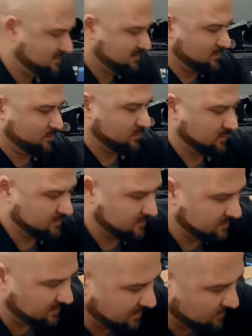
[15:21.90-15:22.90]
I'll put
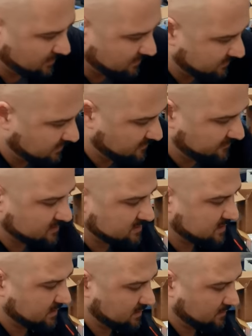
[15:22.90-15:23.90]
that right there for a
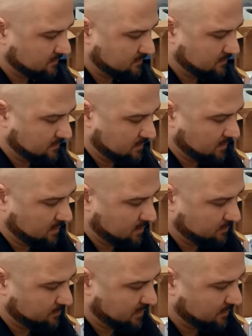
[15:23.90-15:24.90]
second
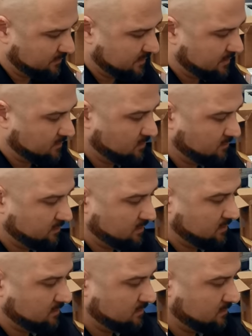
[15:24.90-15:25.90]
and pop that over.